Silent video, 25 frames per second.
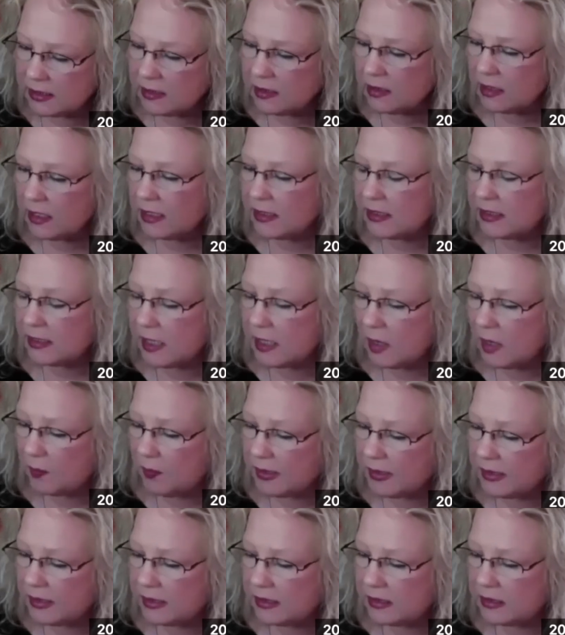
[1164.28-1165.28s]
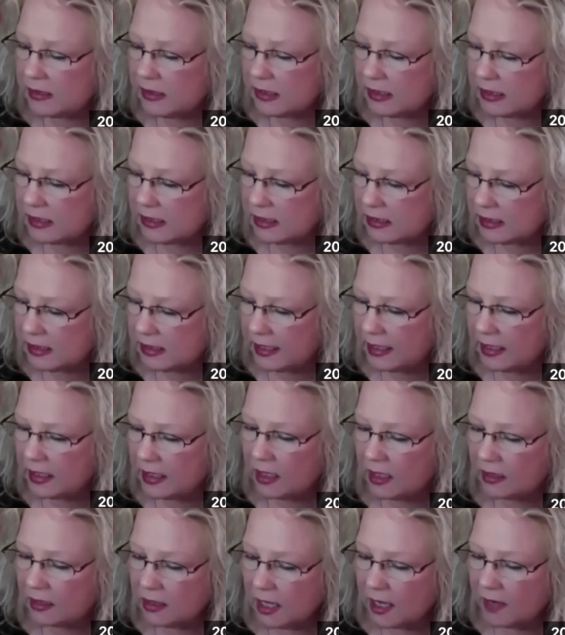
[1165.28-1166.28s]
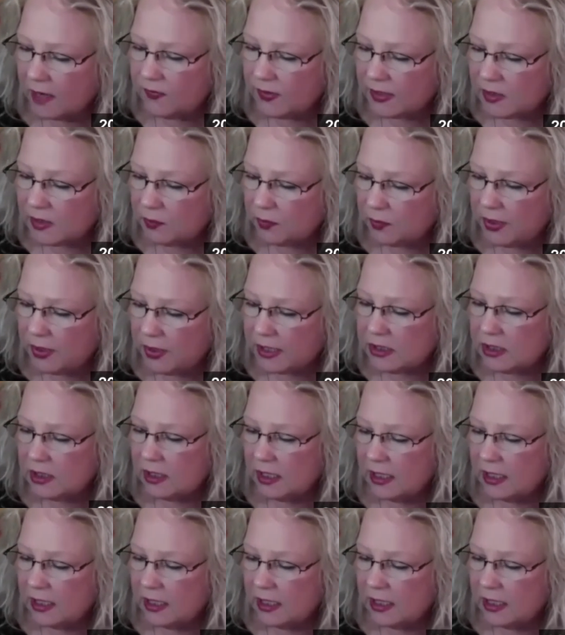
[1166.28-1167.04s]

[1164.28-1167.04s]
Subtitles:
a separate, distinct life expression